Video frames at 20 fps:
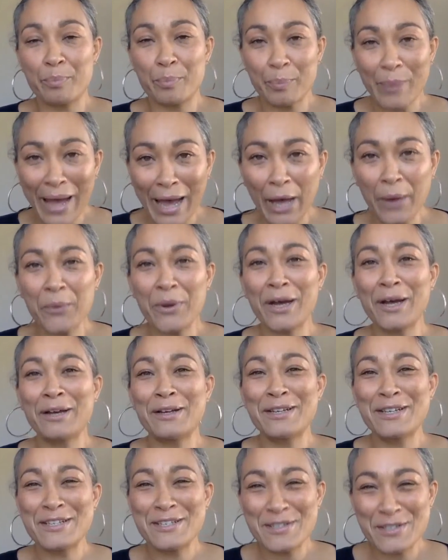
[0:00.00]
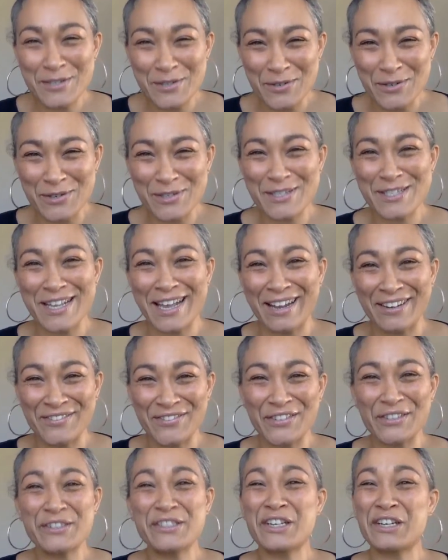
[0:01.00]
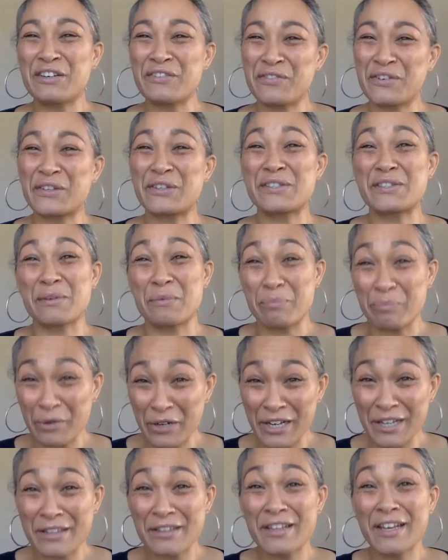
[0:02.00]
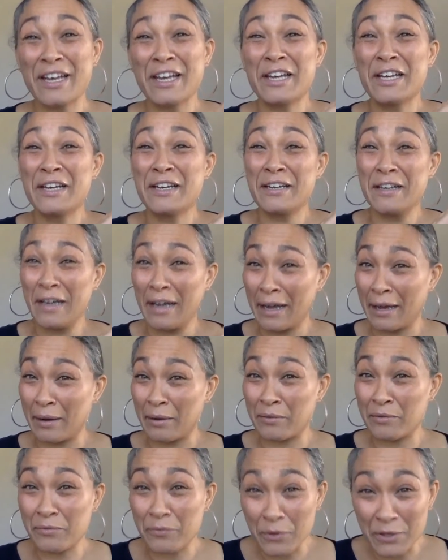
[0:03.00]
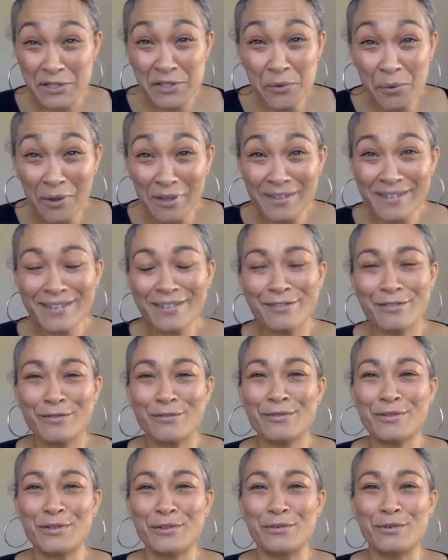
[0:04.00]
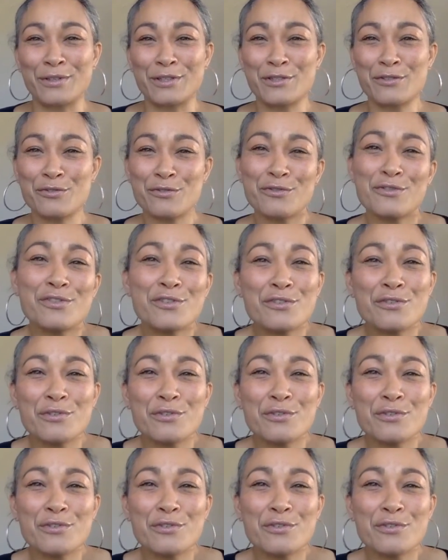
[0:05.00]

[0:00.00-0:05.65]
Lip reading: power, source, and filter. A focus on breath, voice quality, or your source